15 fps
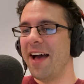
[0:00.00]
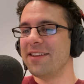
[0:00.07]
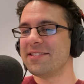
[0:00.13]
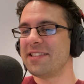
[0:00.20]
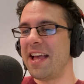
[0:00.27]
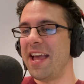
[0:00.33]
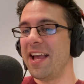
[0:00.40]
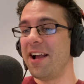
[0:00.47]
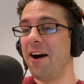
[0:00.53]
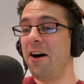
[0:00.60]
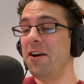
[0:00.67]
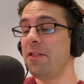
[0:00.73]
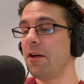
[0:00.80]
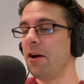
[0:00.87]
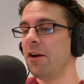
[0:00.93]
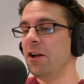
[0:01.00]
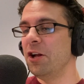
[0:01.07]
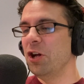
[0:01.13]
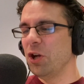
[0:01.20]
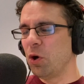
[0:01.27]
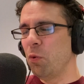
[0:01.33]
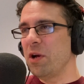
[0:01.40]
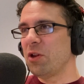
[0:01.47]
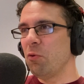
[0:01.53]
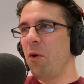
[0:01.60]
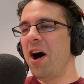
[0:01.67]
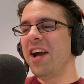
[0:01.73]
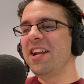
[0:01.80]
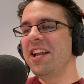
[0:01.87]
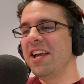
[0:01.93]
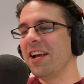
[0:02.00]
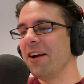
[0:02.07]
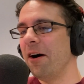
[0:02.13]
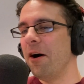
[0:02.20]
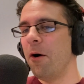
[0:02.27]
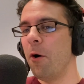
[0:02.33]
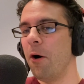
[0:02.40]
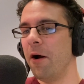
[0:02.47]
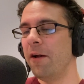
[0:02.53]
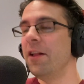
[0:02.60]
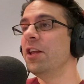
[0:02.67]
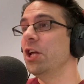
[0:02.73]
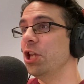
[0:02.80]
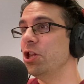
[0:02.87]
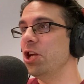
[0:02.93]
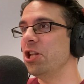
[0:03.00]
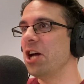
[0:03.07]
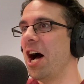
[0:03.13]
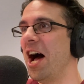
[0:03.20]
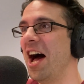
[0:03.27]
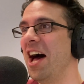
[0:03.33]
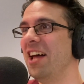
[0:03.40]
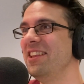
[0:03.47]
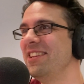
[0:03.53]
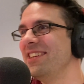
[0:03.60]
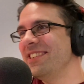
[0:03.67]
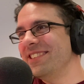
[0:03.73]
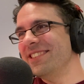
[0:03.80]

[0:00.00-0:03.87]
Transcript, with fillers: saying either, quit whining, or need a hand?